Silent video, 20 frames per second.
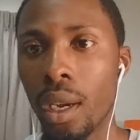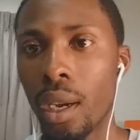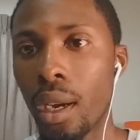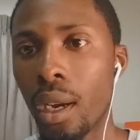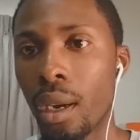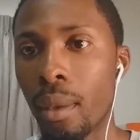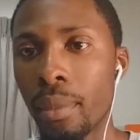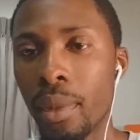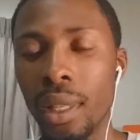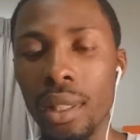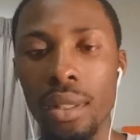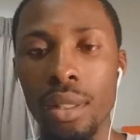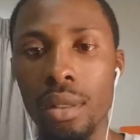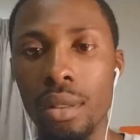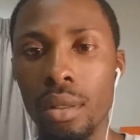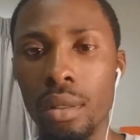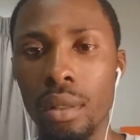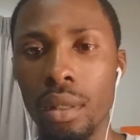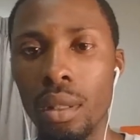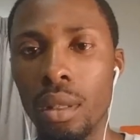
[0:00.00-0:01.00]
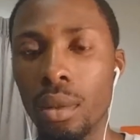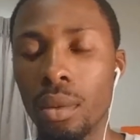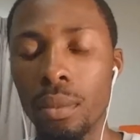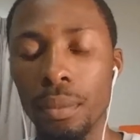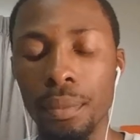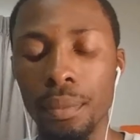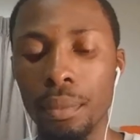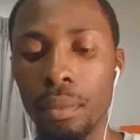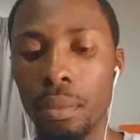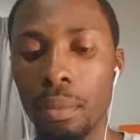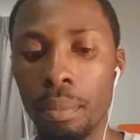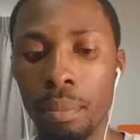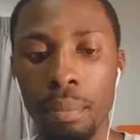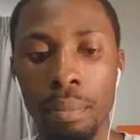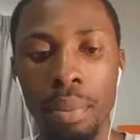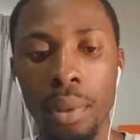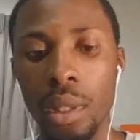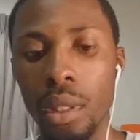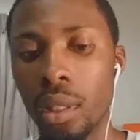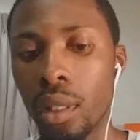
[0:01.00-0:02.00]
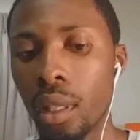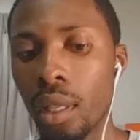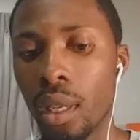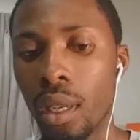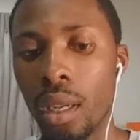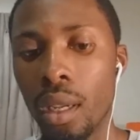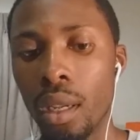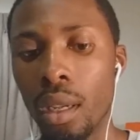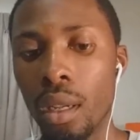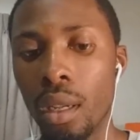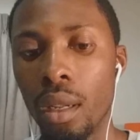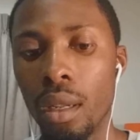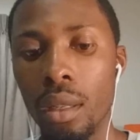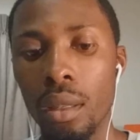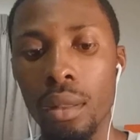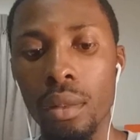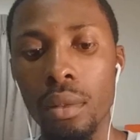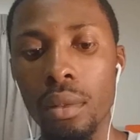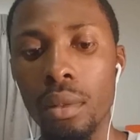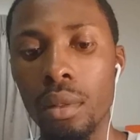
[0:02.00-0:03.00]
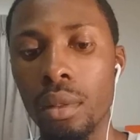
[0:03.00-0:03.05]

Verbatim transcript: They just put the